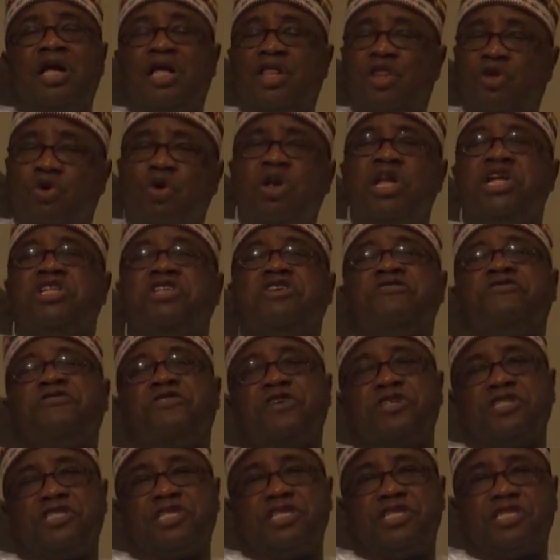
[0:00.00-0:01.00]
The only
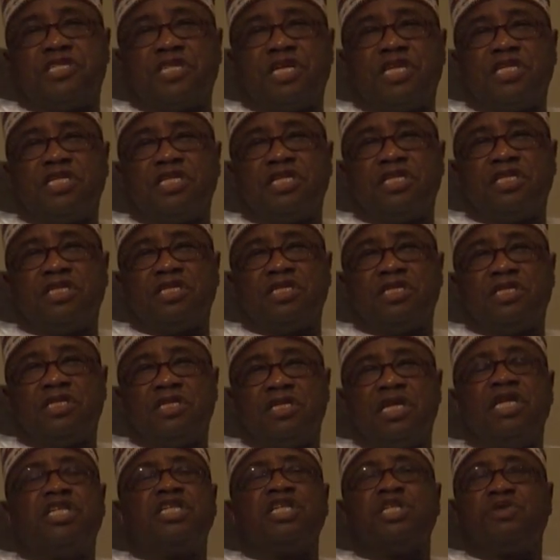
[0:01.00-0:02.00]
difference is that
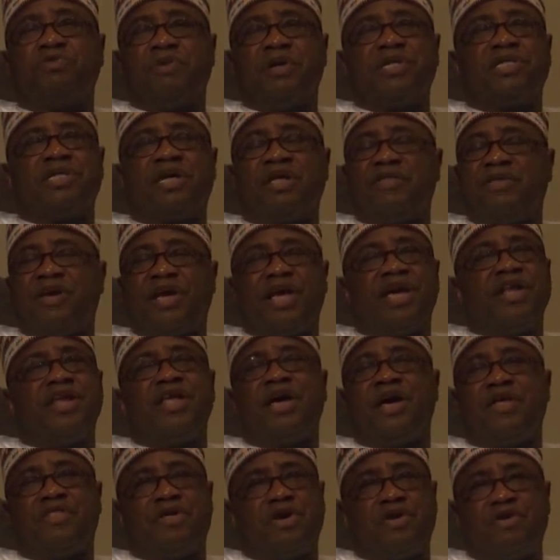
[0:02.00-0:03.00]
it is better than any
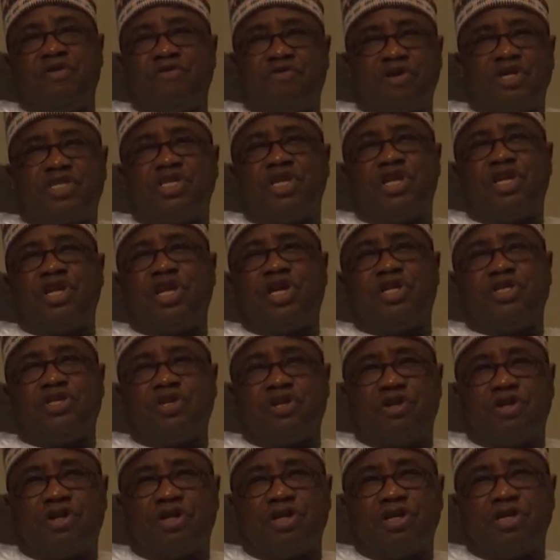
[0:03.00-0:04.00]
other university in
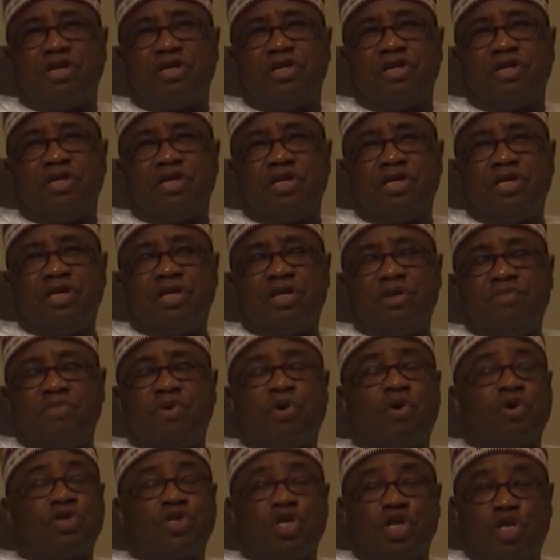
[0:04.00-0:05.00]
Nigeria
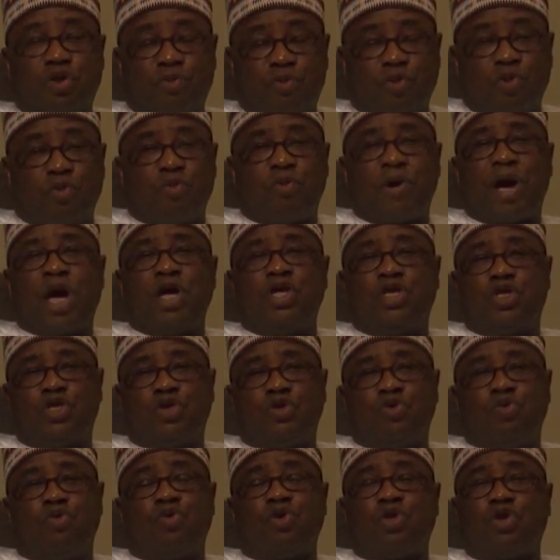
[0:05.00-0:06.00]
because it
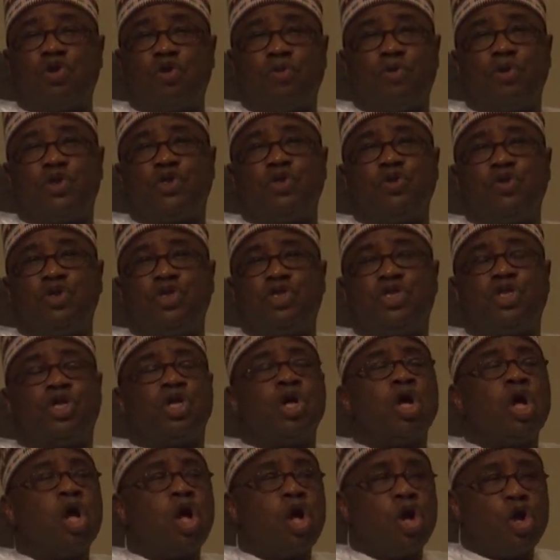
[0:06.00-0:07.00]
provides you with an opportunity
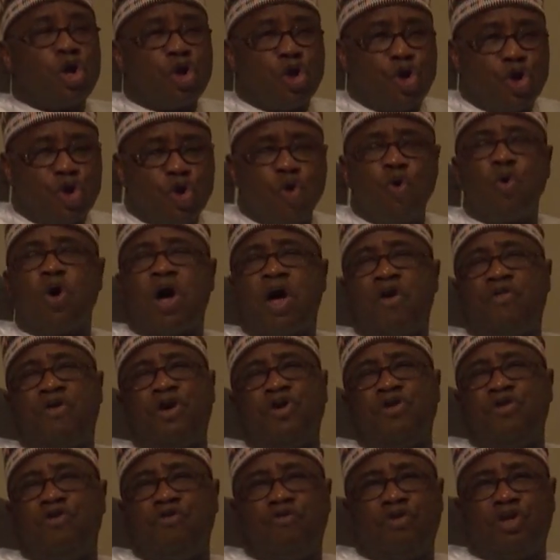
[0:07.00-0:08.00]
no
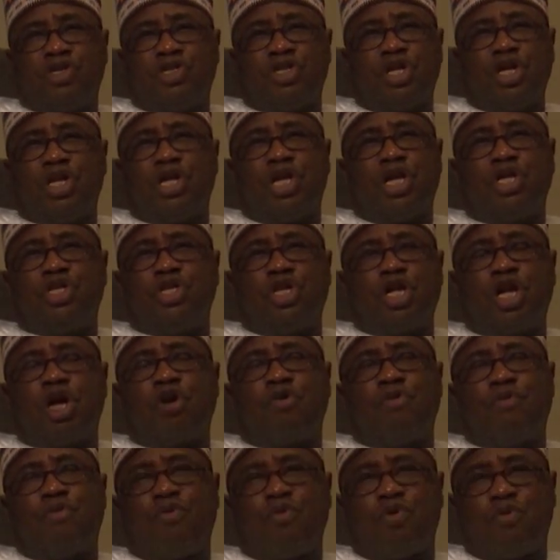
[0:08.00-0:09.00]
other university in Nigeria
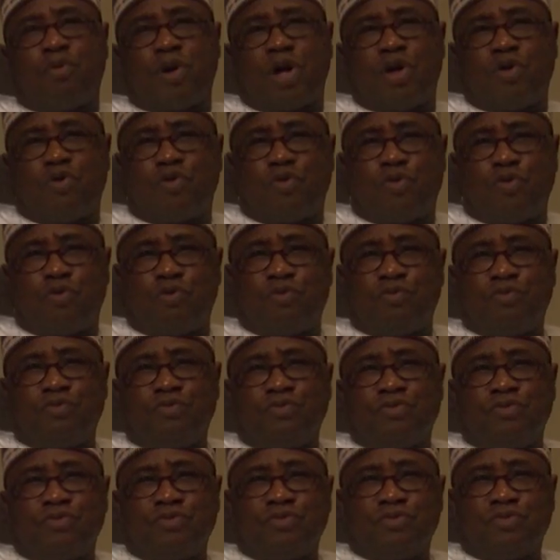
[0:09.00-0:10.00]
can provide with
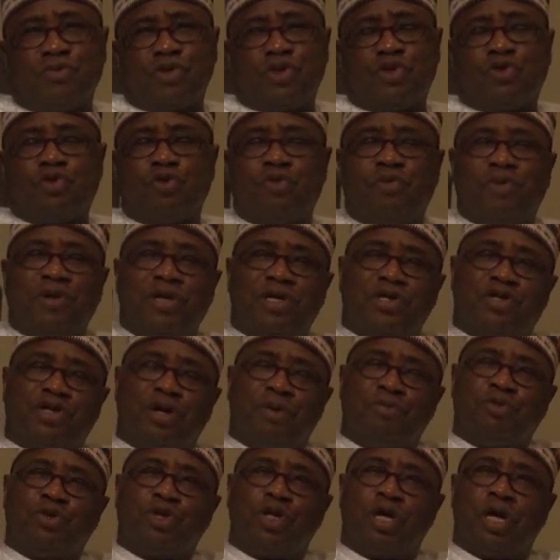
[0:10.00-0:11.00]
you. So please
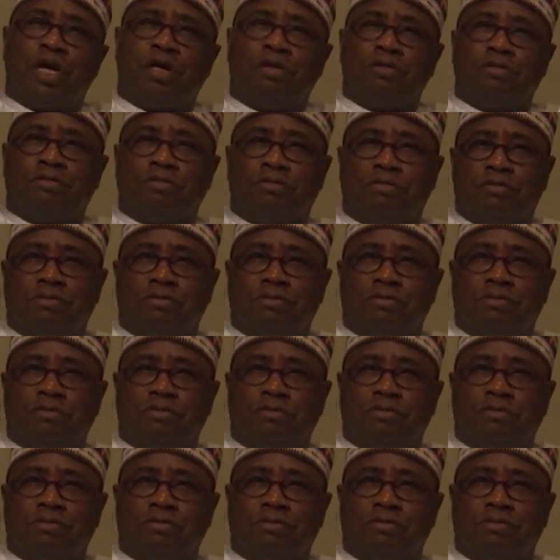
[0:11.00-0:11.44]
come to Noun.